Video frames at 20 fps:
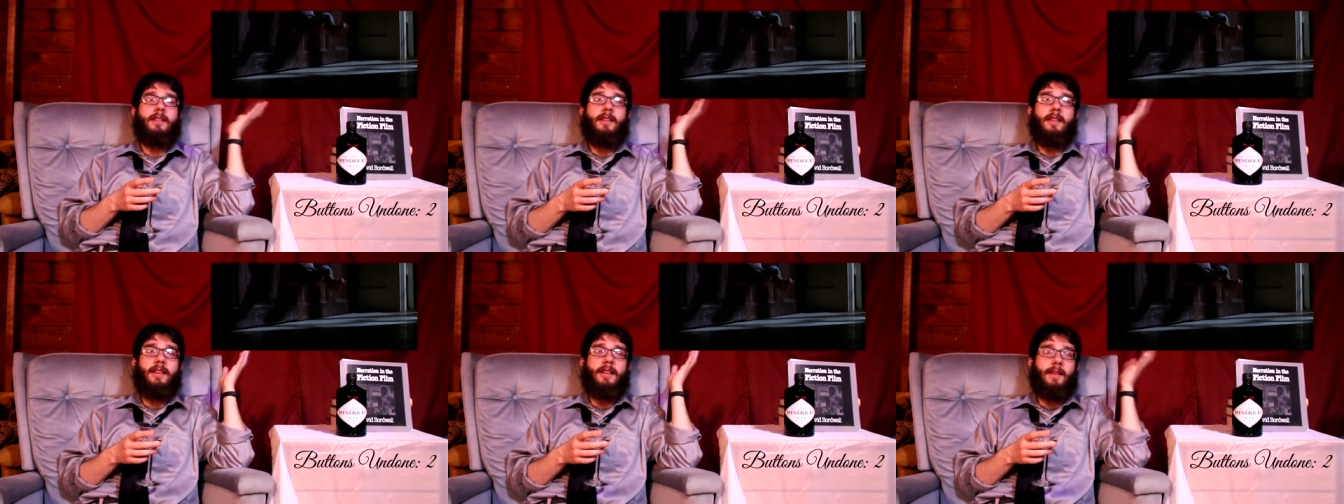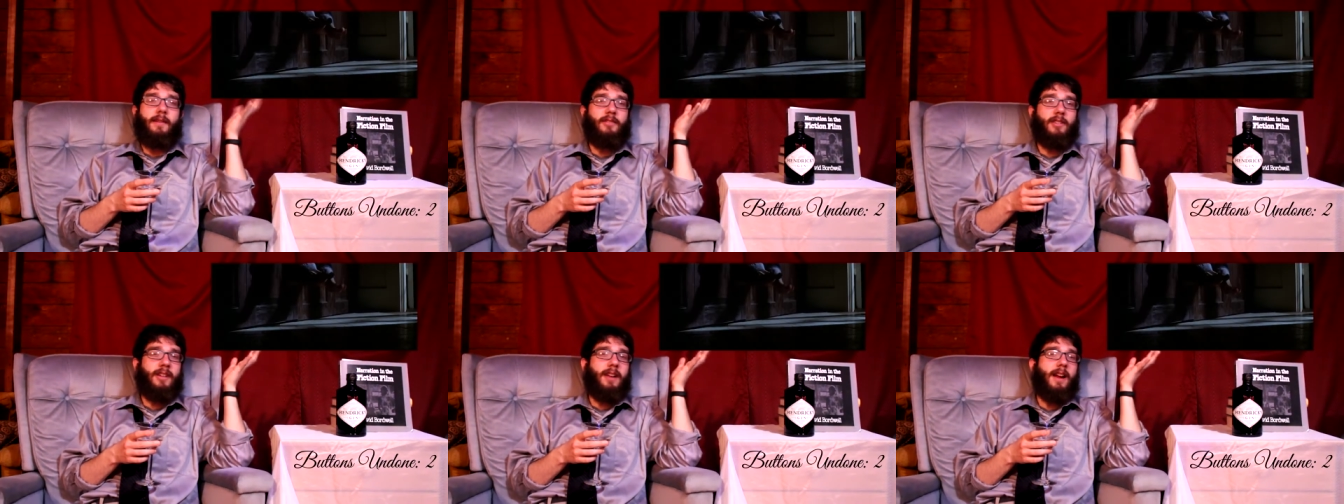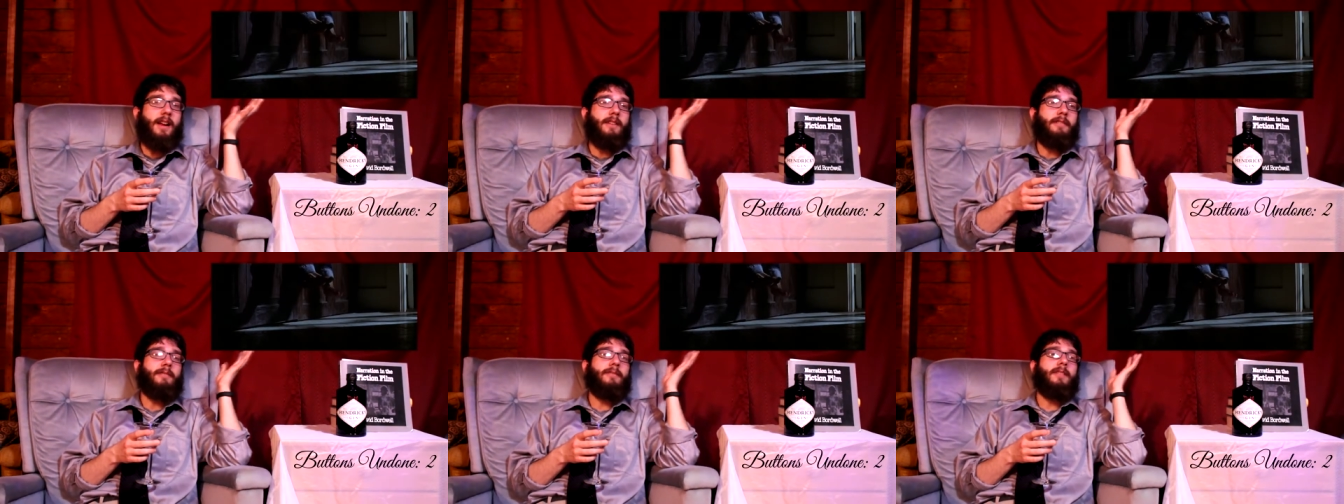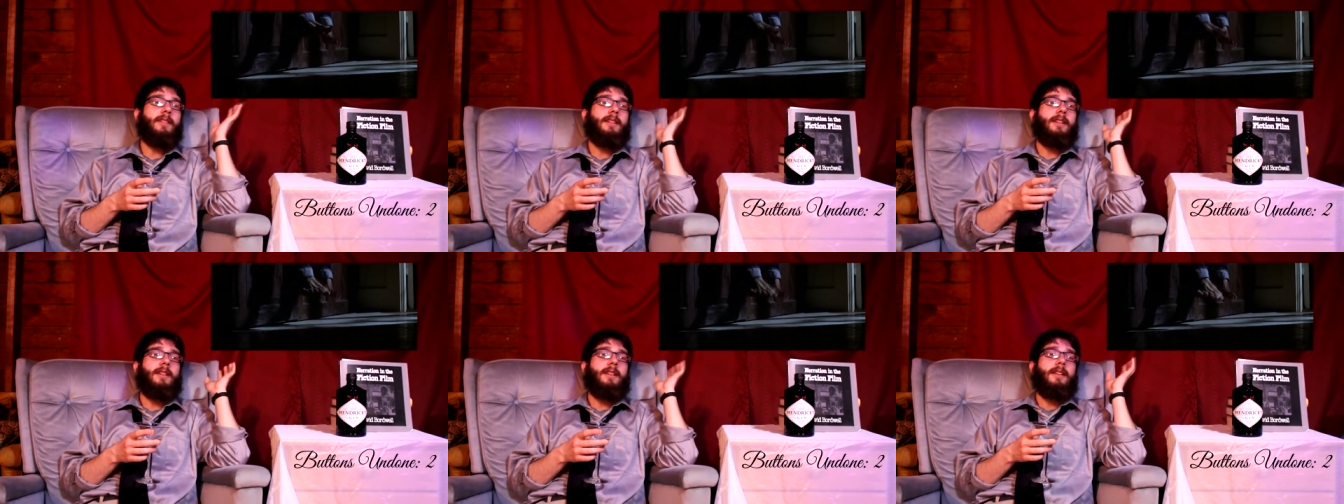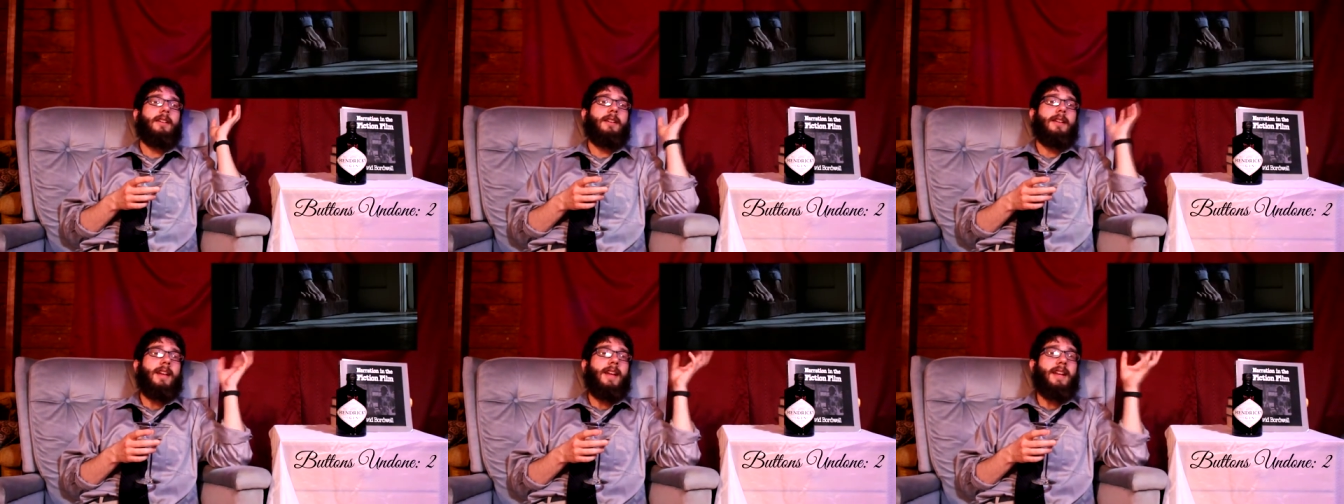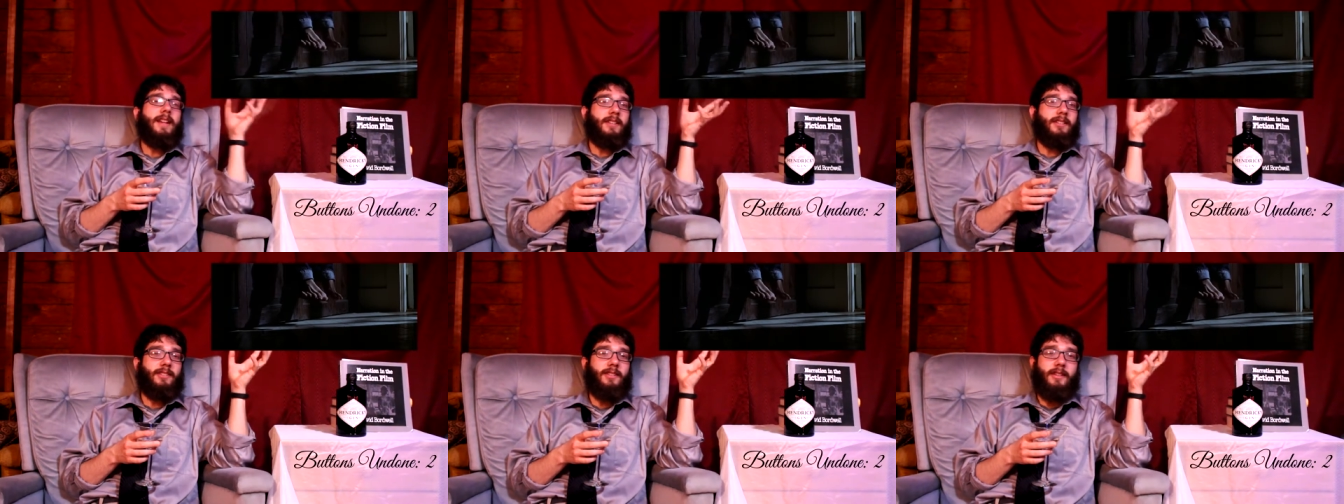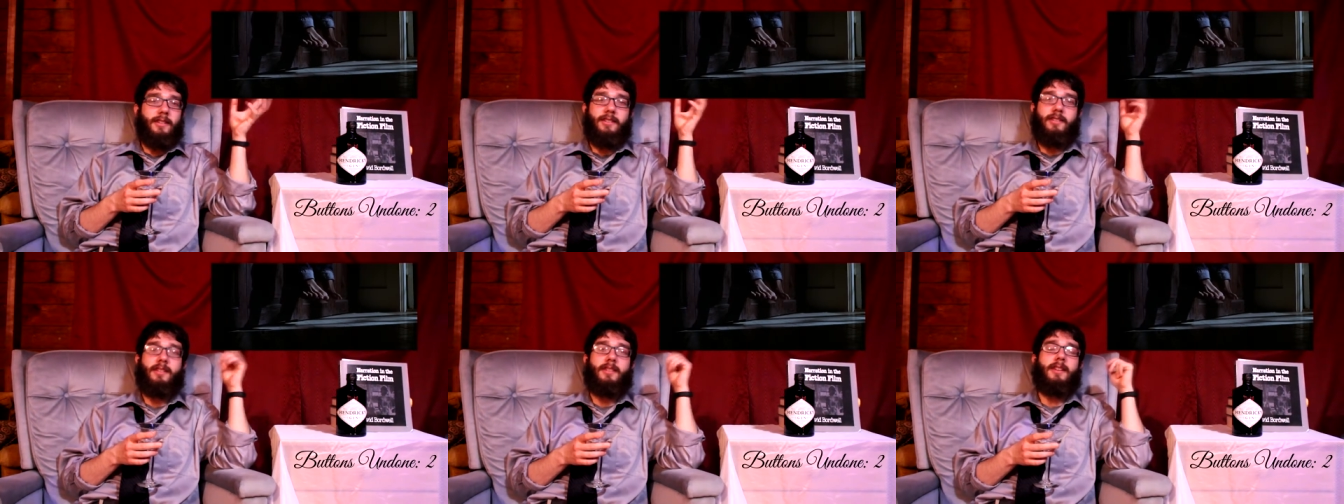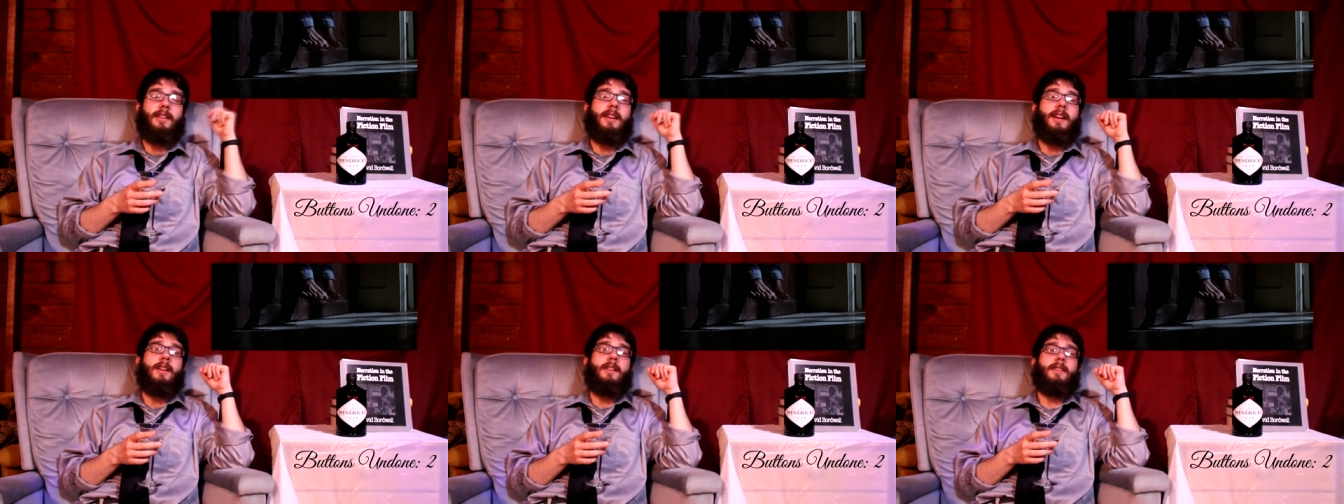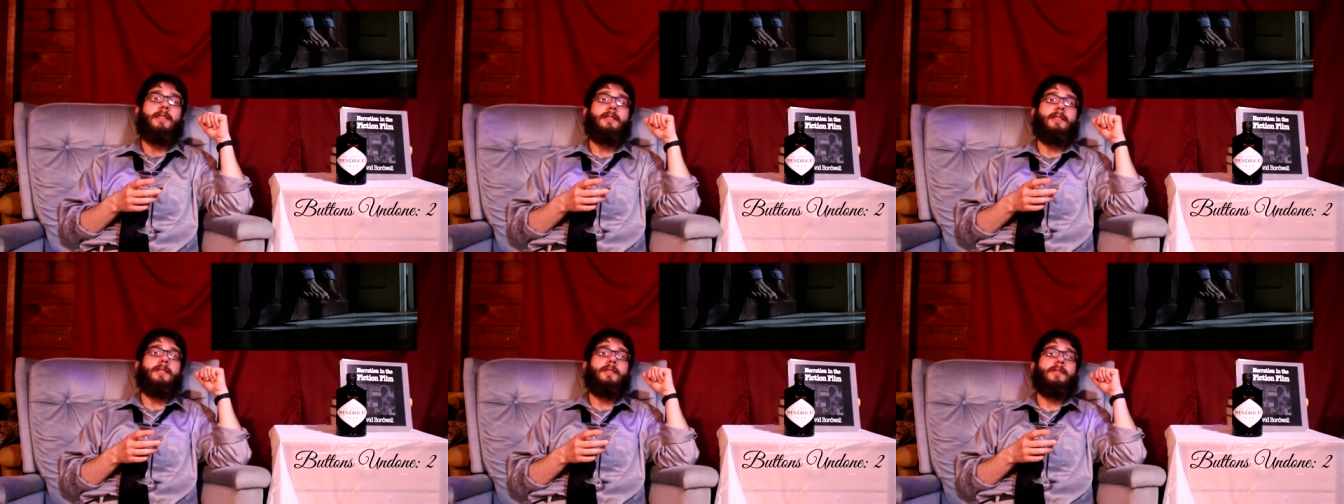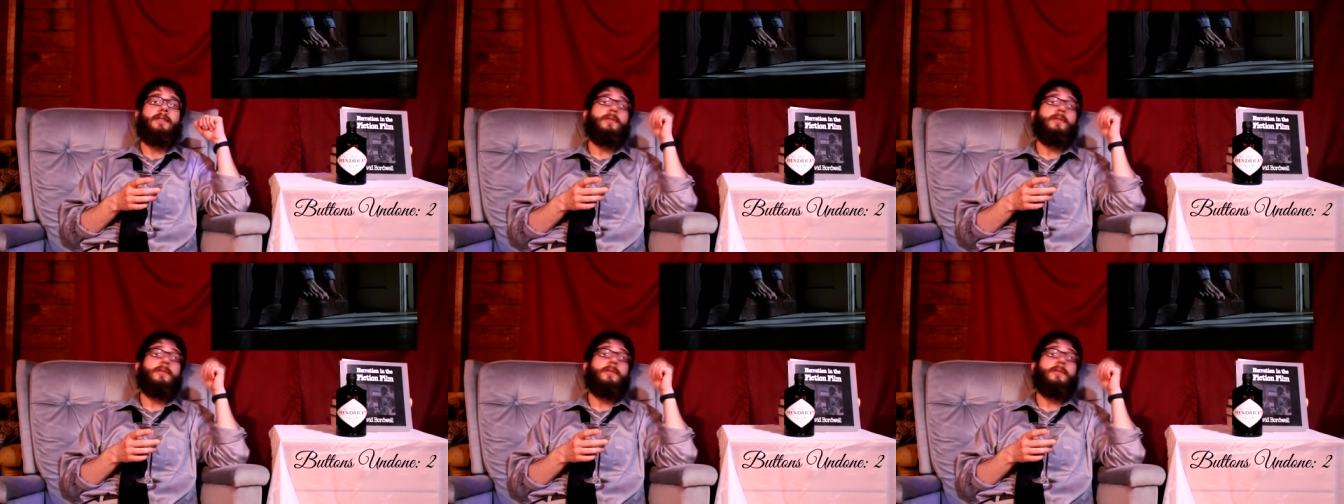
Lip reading: It gives a kind of innocence to the character,